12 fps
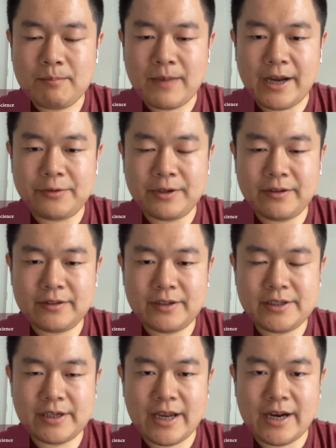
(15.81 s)
My
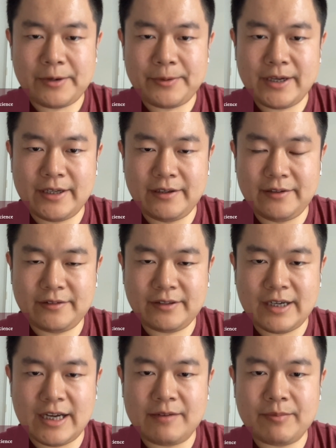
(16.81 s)
research area
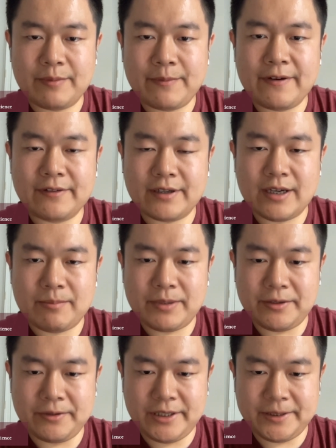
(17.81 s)
is high performance
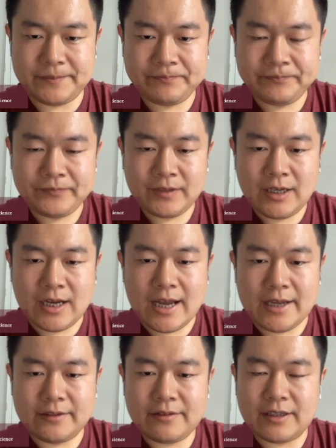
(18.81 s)
computing
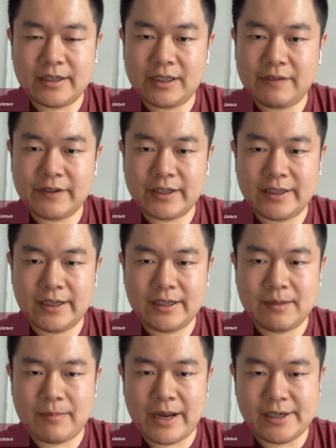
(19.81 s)
and scientific
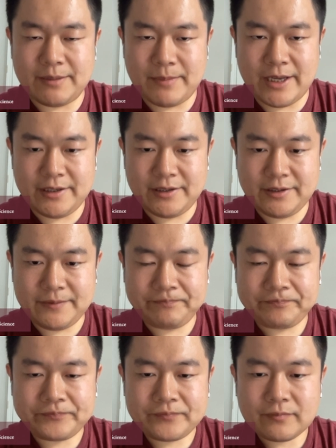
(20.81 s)
data management.
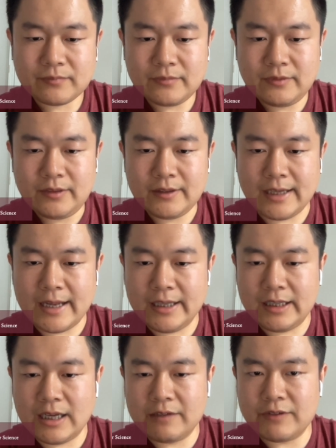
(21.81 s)

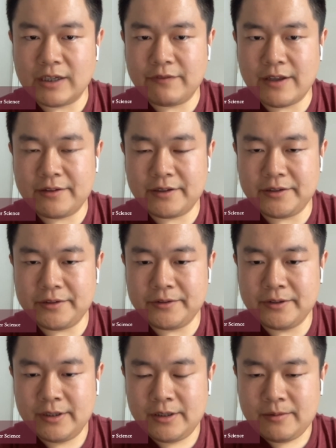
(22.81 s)
I love
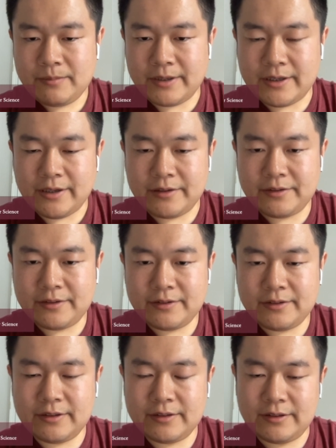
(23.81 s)
FSU
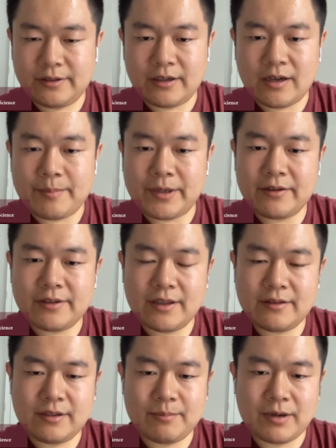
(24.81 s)
because the computer
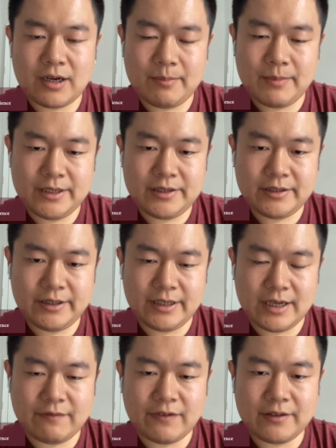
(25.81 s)
science department
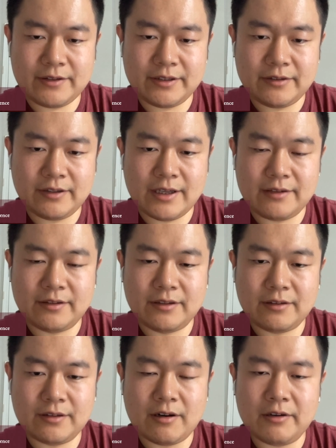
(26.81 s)
in FSU has
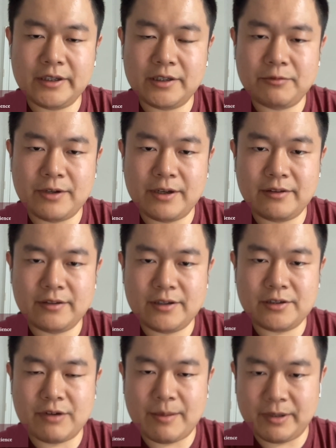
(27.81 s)
a solid
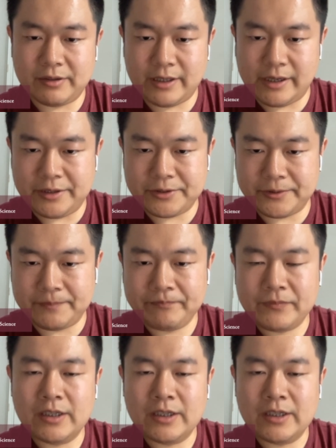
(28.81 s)
research reputation